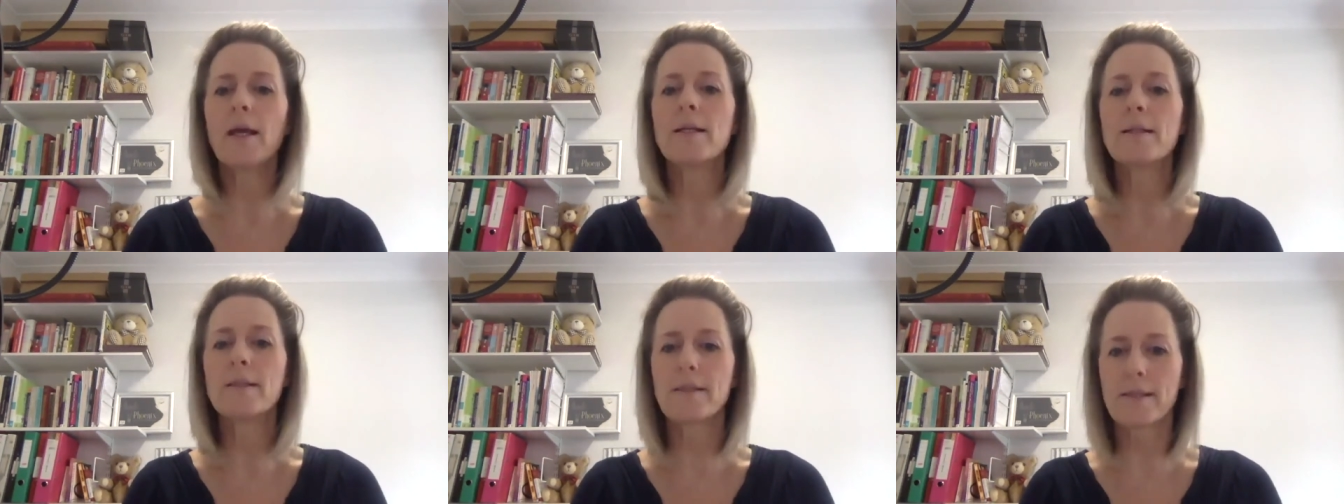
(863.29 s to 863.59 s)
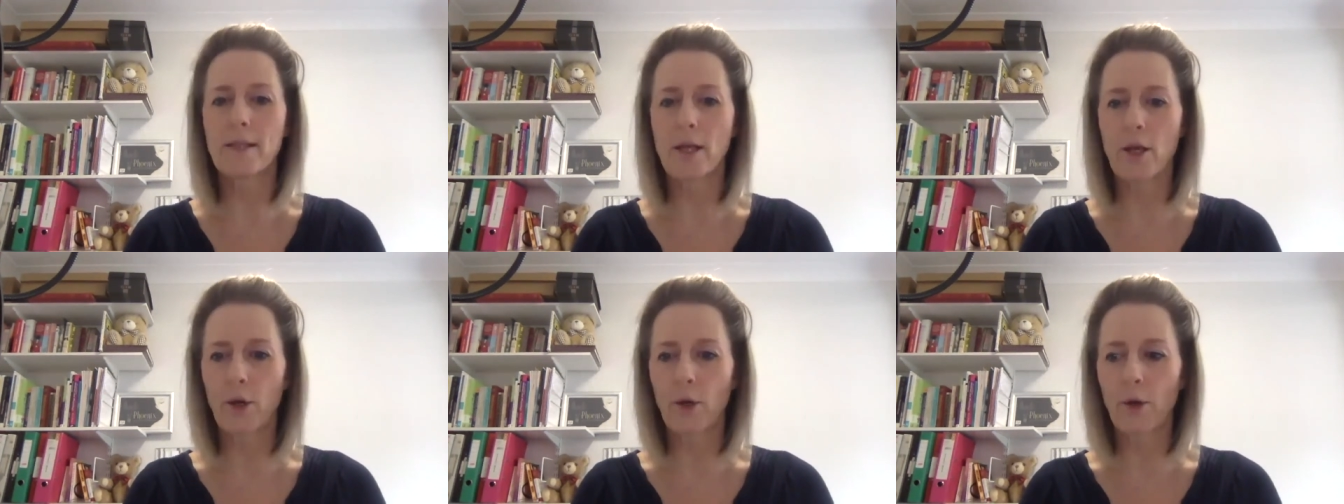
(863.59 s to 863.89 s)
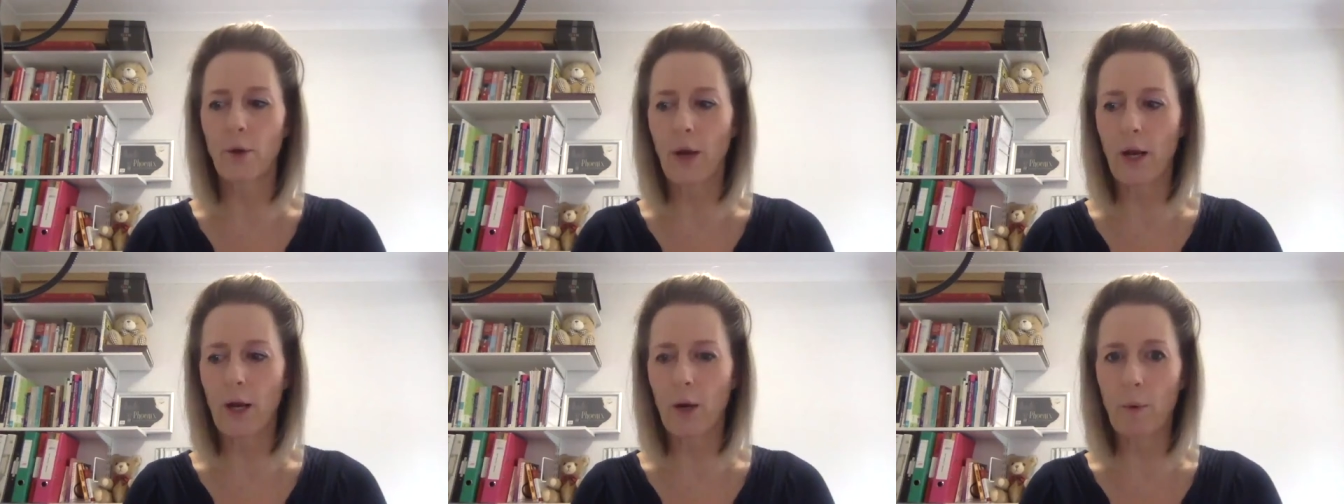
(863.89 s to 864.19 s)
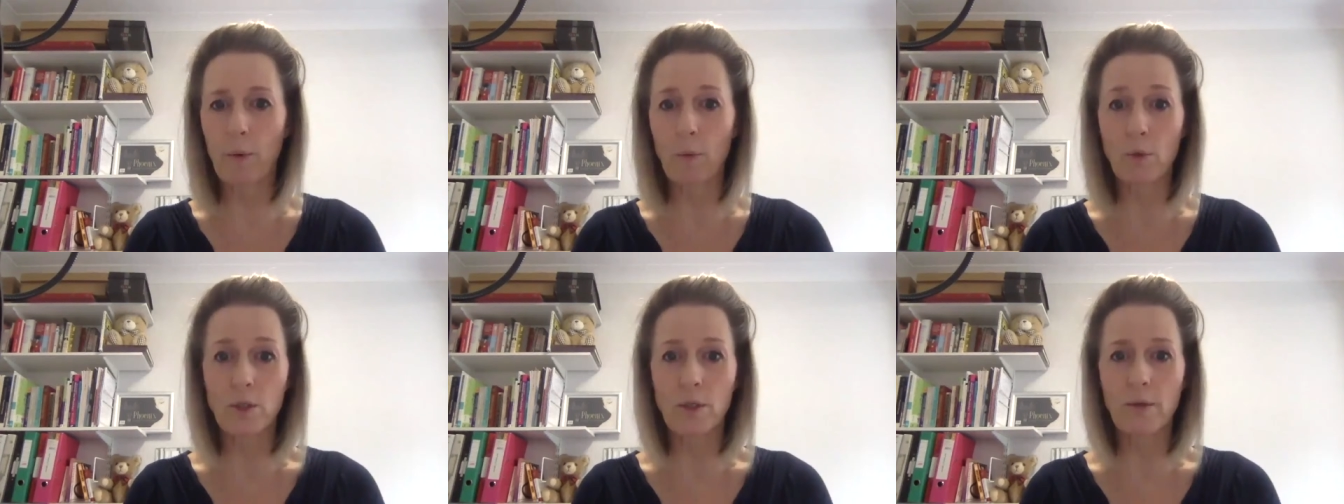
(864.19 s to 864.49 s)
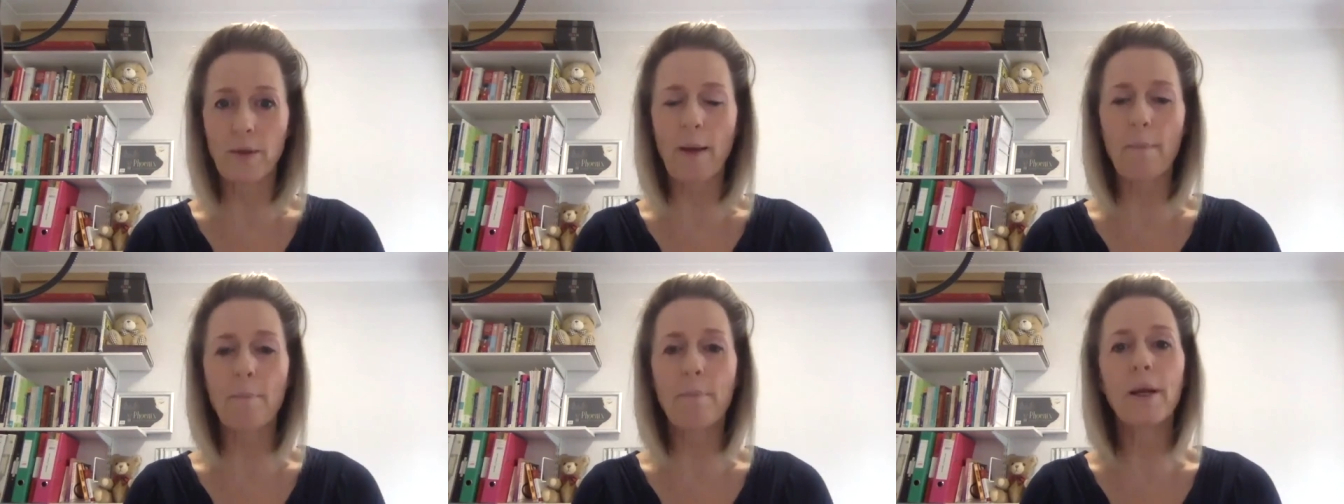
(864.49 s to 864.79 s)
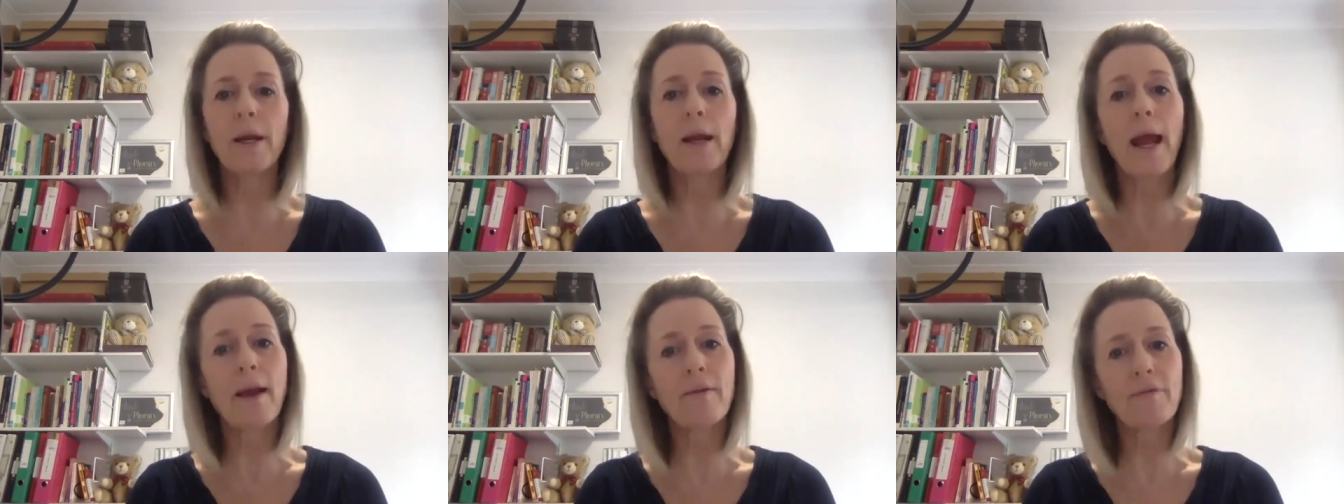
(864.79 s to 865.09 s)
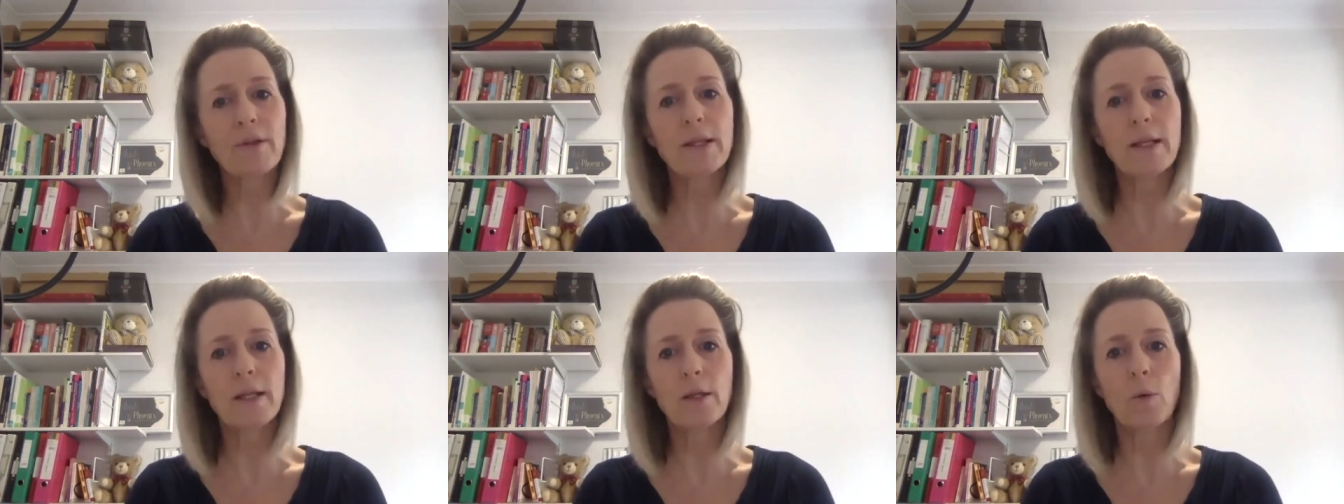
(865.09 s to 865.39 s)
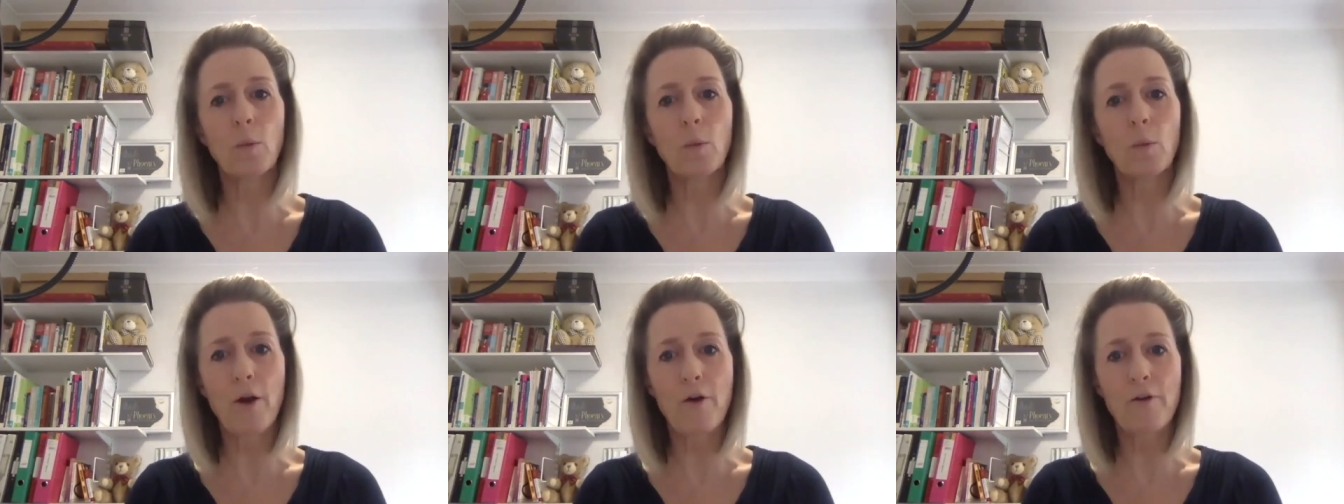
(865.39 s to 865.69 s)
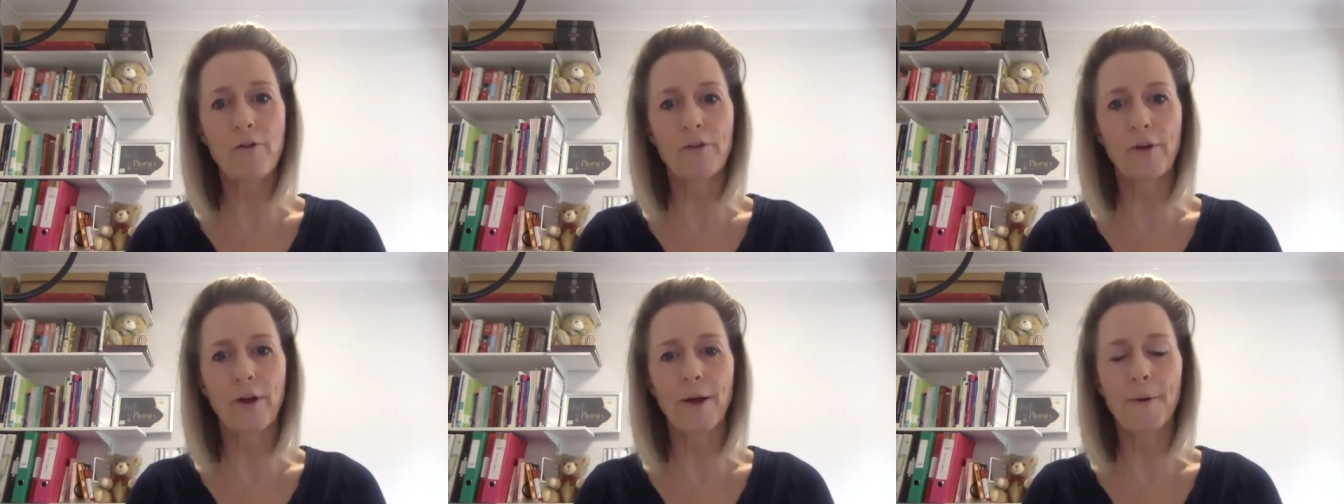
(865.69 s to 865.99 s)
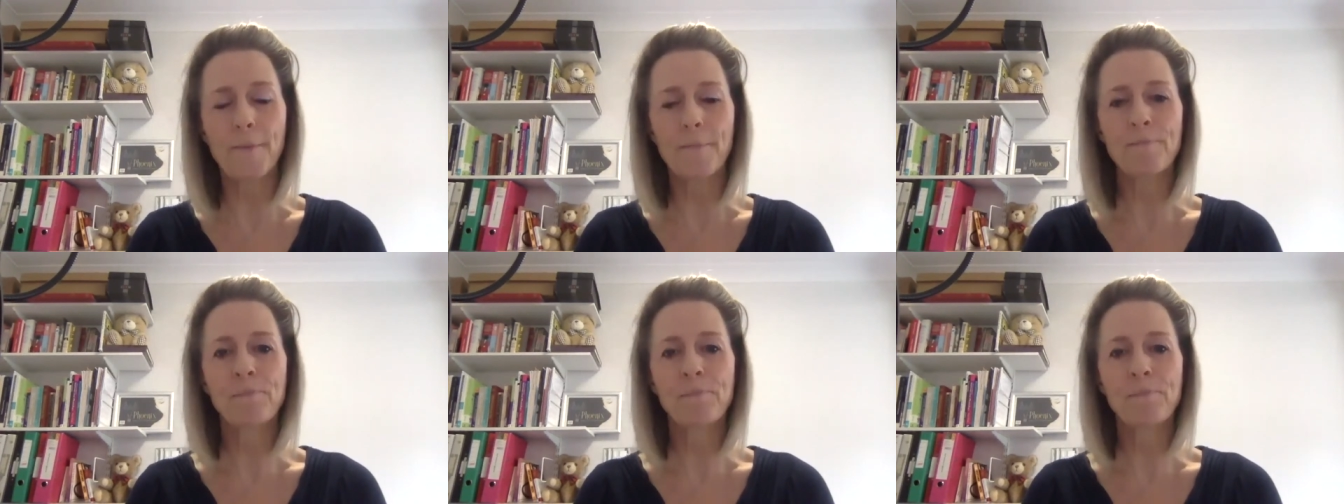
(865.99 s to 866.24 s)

So we would do that. But everything that we offer